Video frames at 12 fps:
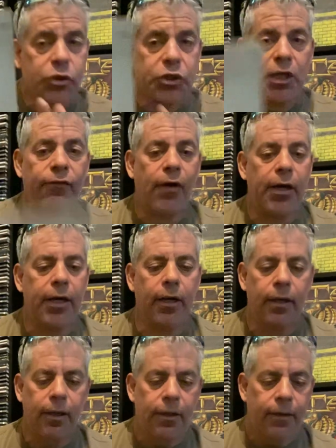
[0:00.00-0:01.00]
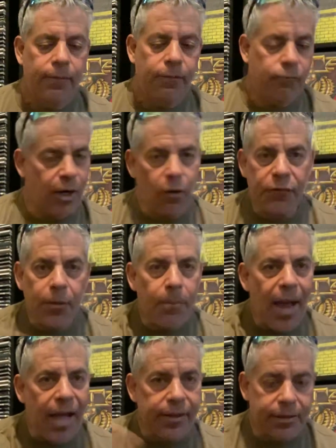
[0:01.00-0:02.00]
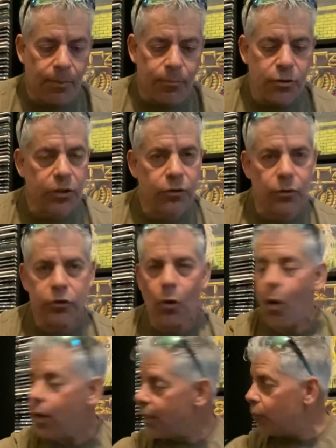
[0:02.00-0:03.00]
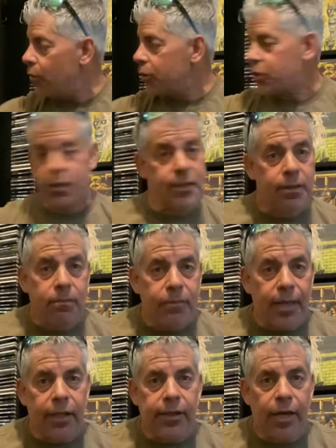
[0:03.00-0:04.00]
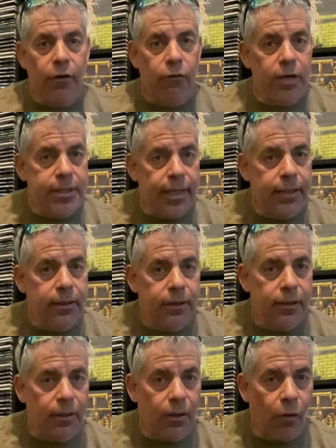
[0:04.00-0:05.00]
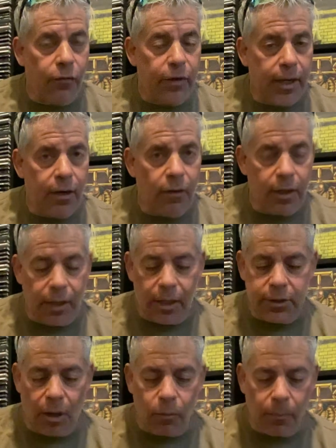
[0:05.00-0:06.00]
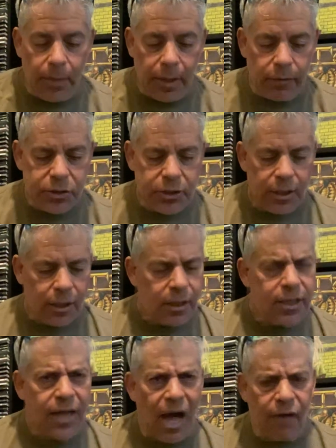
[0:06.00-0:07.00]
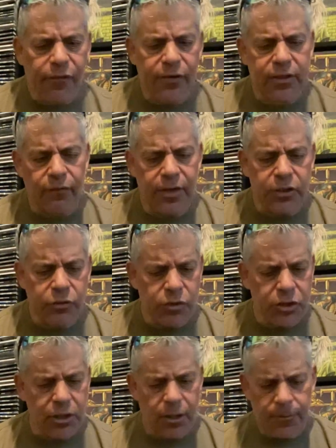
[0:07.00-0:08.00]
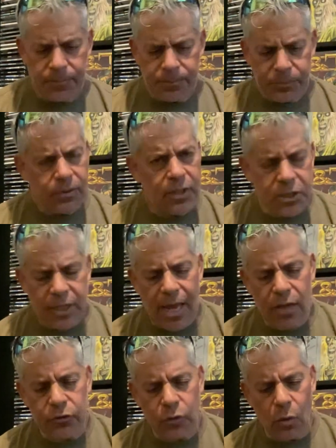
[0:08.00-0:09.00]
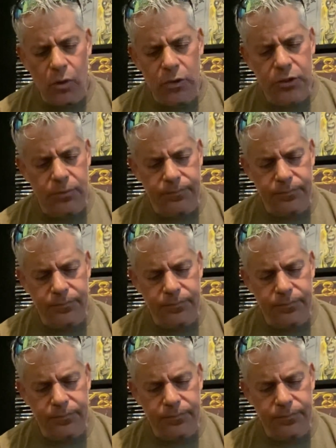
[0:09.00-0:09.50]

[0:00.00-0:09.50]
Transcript: stuff on here. Right off the bat, let the music do the talking, which they later redid over here on Done With Mirrors. Conflict of Interest, Discount Dogs,